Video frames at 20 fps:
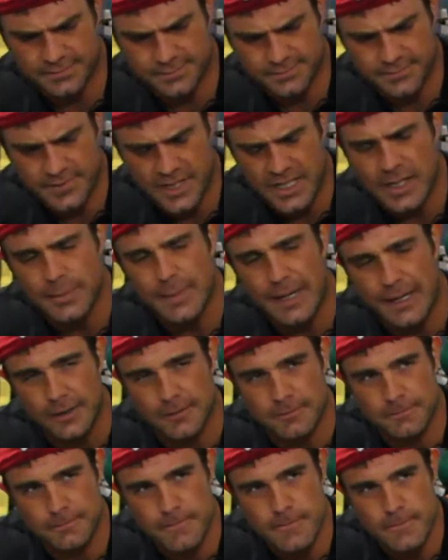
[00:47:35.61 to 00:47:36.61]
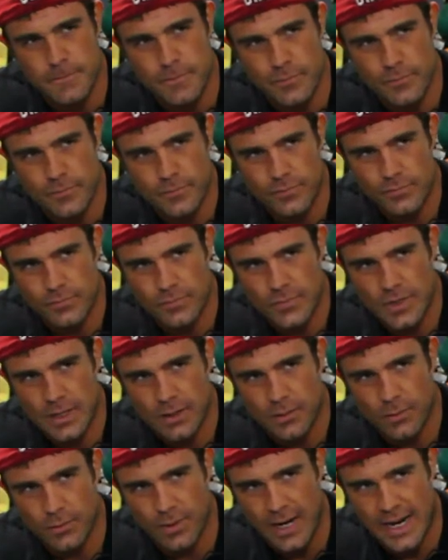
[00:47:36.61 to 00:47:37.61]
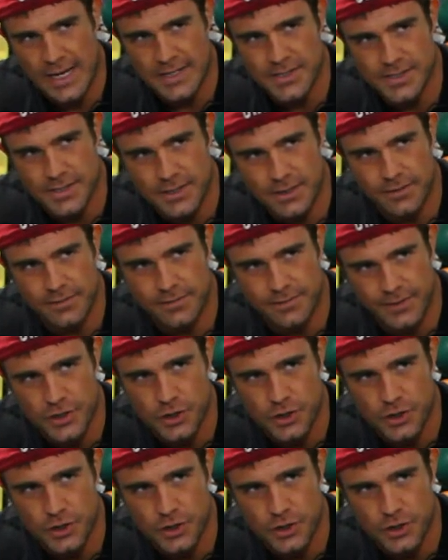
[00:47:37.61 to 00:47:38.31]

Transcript: think about it. Rancid fish